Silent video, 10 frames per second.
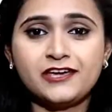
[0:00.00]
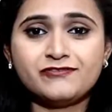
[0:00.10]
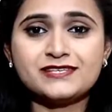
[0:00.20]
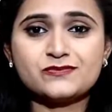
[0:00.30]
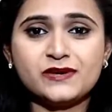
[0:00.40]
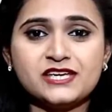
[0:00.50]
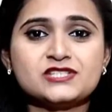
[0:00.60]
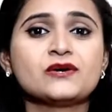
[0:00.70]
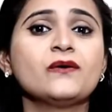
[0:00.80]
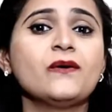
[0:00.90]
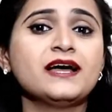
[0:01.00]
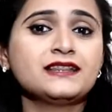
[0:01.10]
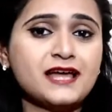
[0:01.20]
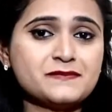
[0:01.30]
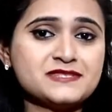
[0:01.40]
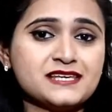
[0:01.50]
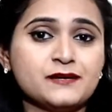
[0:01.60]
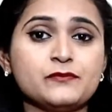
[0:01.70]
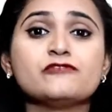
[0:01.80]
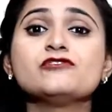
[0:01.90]
Give this video a thumbs
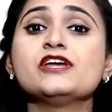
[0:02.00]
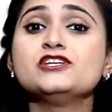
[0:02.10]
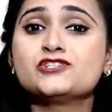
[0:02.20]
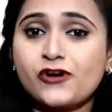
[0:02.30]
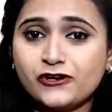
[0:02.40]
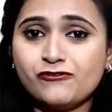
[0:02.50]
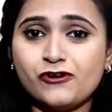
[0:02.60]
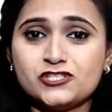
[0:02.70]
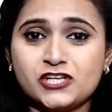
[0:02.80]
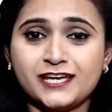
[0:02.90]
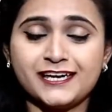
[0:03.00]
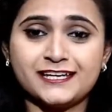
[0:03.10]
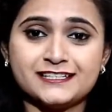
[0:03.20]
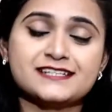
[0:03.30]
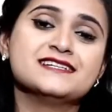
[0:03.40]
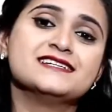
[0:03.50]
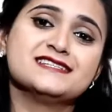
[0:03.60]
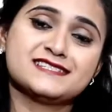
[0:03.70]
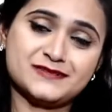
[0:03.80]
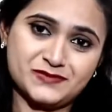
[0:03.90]
up if you enjoyed watching it.
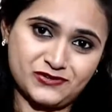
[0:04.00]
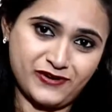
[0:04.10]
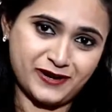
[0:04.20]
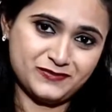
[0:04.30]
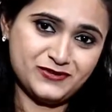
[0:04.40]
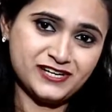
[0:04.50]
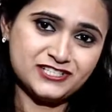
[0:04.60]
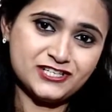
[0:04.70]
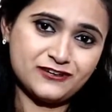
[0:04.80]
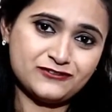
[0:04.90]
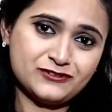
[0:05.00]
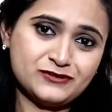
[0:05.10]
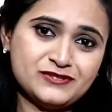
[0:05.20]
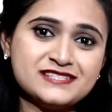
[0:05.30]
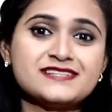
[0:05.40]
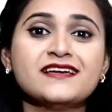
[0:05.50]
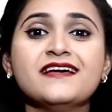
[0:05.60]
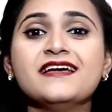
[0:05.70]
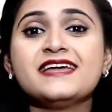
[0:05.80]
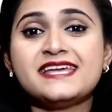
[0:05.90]
Subscribe to Akshay Foods.
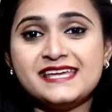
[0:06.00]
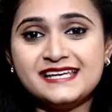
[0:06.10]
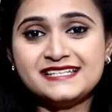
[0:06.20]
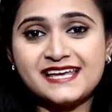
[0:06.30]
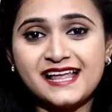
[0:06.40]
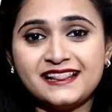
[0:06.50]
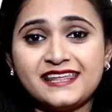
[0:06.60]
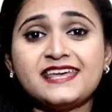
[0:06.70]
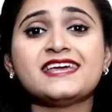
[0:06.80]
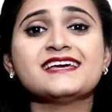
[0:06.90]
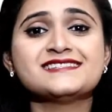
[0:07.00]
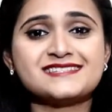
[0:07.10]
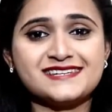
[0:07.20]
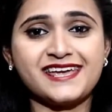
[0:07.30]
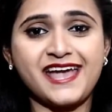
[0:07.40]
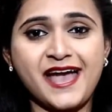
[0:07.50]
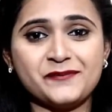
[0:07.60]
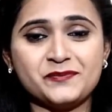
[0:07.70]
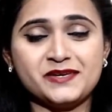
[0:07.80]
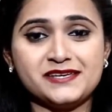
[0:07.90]
Eat healthy and stay
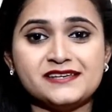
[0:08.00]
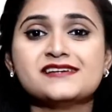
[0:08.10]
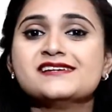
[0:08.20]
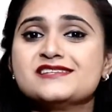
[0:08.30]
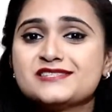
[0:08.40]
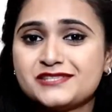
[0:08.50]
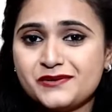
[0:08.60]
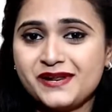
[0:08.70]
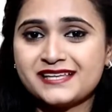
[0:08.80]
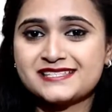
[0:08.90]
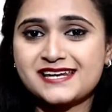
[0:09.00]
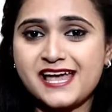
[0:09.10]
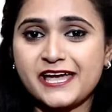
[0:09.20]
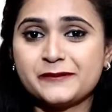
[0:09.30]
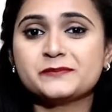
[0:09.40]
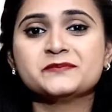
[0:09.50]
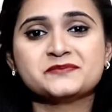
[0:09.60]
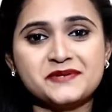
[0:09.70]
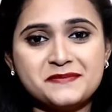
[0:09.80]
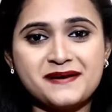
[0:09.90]
happy. See you next time.
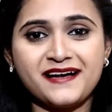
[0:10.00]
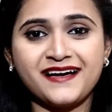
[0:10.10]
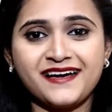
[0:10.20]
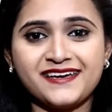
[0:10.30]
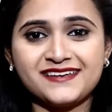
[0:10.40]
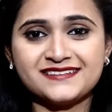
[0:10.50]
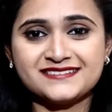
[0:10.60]
Bye bye.